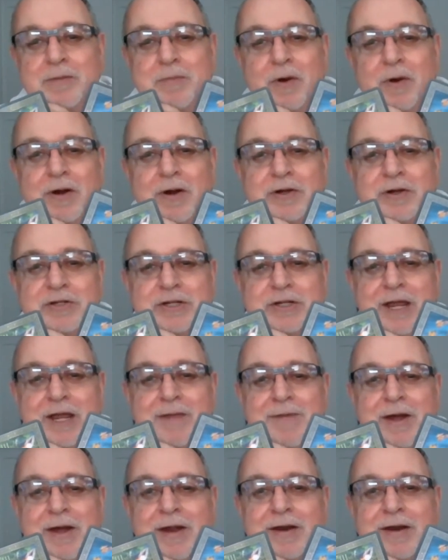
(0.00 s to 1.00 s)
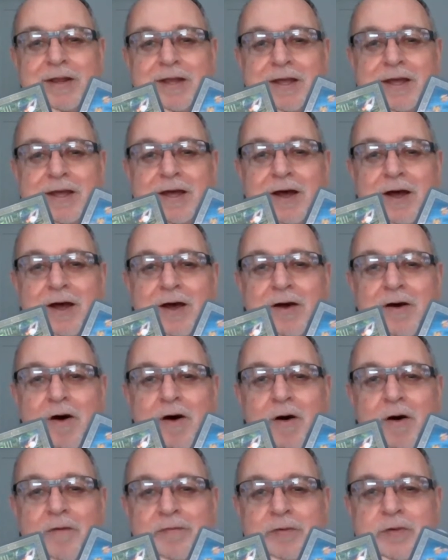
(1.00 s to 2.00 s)
part, she came out uh,
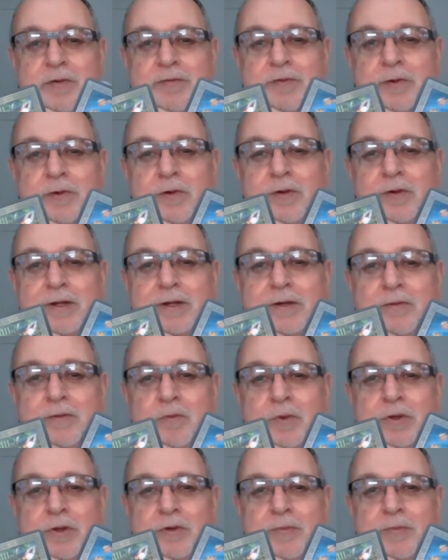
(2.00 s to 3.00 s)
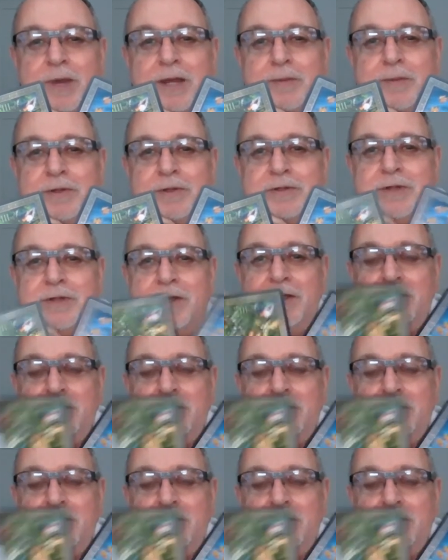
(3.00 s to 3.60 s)
all fruitful and with her babies.